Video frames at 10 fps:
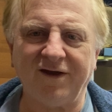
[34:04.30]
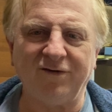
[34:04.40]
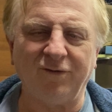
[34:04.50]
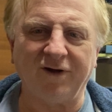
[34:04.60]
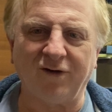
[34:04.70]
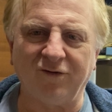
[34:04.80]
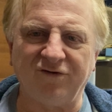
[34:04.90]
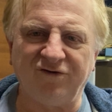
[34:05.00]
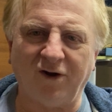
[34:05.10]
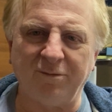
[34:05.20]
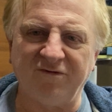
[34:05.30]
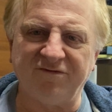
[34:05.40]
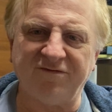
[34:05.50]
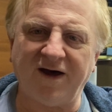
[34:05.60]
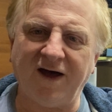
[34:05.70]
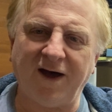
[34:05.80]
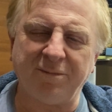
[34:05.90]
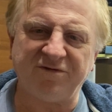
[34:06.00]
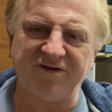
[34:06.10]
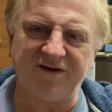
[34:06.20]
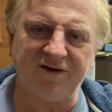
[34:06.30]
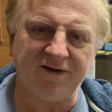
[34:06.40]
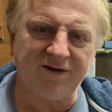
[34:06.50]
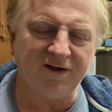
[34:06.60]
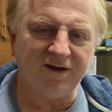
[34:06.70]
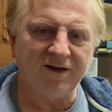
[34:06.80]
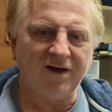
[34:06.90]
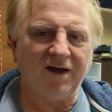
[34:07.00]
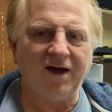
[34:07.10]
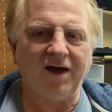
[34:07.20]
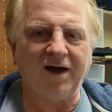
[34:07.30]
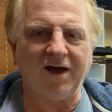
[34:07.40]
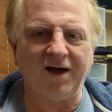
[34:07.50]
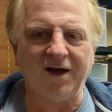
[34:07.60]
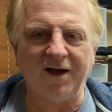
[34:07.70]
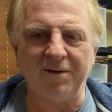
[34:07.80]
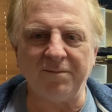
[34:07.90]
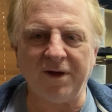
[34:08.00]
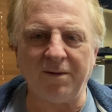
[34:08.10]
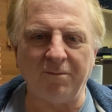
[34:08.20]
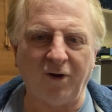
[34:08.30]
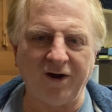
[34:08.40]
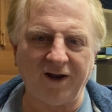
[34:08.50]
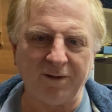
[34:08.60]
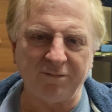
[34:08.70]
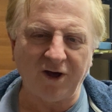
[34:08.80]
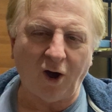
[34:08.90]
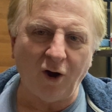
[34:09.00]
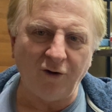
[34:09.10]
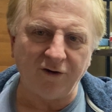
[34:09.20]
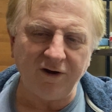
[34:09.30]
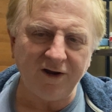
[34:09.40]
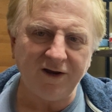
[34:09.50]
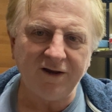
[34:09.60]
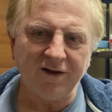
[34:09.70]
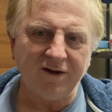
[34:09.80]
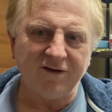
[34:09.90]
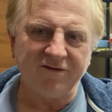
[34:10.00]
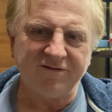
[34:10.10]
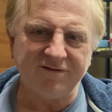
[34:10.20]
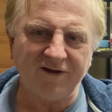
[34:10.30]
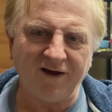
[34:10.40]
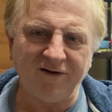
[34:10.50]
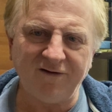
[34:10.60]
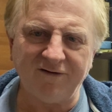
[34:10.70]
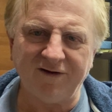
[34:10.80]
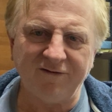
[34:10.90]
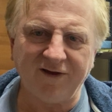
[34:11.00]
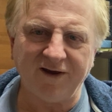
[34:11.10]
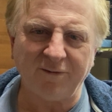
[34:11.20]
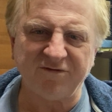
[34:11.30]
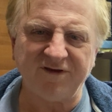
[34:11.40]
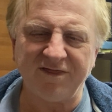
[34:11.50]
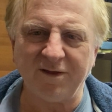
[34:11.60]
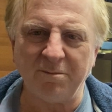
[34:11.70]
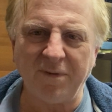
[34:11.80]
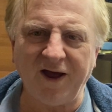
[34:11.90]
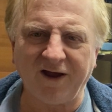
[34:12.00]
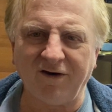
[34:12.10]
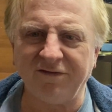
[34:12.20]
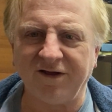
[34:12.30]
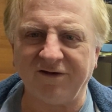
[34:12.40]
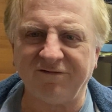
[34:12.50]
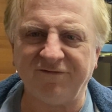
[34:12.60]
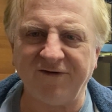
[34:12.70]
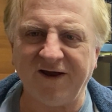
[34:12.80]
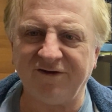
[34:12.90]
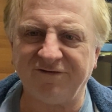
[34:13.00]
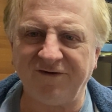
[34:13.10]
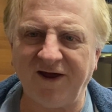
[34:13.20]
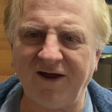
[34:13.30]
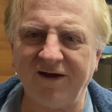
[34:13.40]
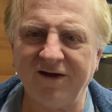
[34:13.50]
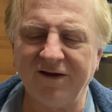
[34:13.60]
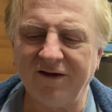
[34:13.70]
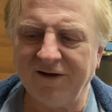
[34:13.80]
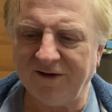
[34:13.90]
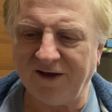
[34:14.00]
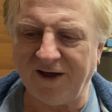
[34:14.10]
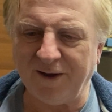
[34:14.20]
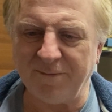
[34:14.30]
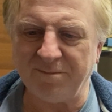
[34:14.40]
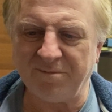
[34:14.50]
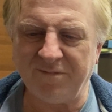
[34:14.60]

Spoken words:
doing a good job of upsetting Minelab Coden, so we can upset them back. I think fair's fair. You